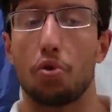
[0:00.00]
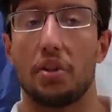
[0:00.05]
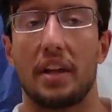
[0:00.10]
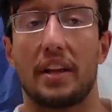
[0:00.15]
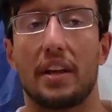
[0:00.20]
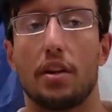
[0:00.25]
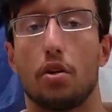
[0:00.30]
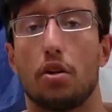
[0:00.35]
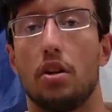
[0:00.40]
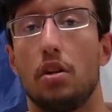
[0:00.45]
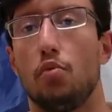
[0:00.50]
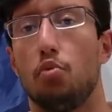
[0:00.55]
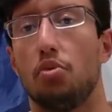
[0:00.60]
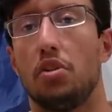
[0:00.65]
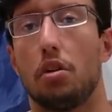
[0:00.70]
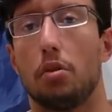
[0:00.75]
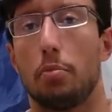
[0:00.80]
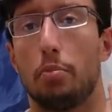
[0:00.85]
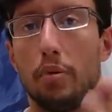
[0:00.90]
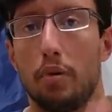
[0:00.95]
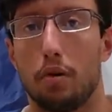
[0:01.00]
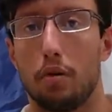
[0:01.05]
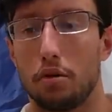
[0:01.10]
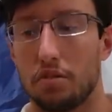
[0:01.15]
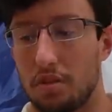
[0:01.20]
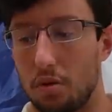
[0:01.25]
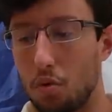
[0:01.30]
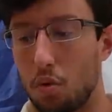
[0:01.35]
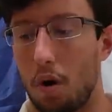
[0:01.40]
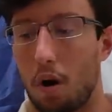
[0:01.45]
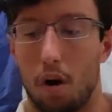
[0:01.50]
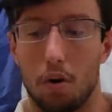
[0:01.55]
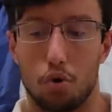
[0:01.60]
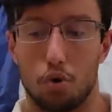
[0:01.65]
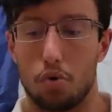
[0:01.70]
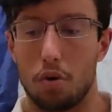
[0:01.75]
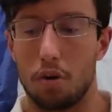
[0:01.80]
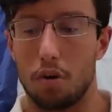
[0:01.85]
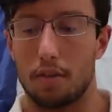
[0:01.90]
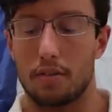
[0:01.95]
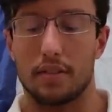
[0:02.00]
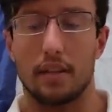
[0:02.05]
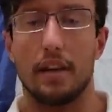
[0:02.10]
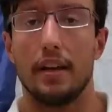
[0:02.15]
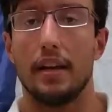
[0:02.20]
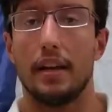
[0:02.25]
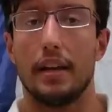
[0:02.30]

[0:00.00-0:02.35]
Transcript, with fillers: they cannot live without pills, they do hard drugs,